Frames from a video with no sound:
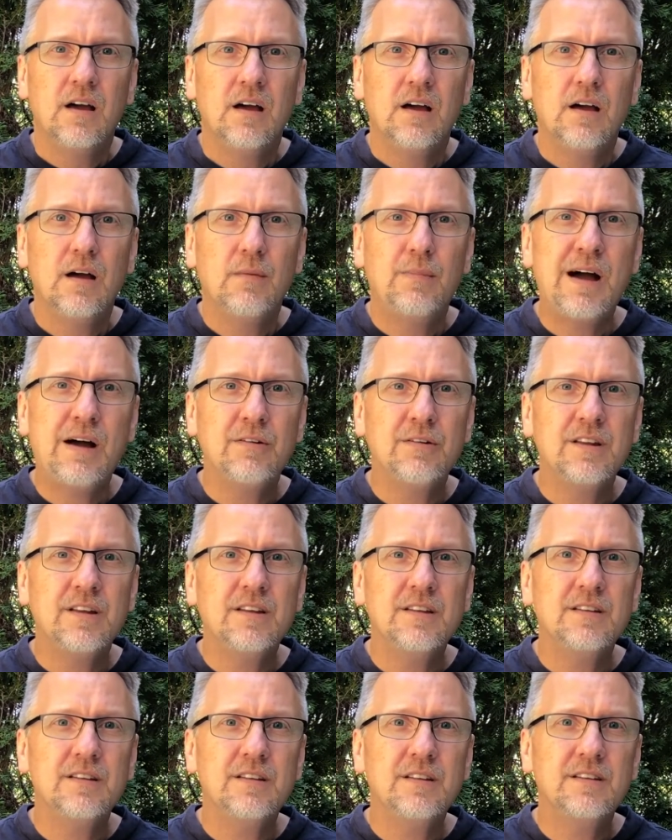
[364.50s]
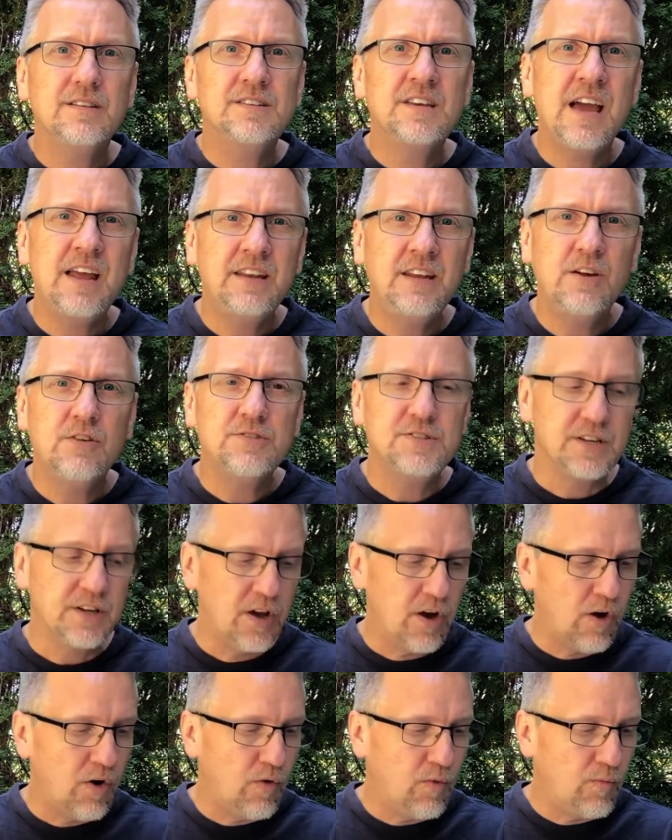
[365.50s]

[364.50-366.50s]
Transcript: About 10 years ago,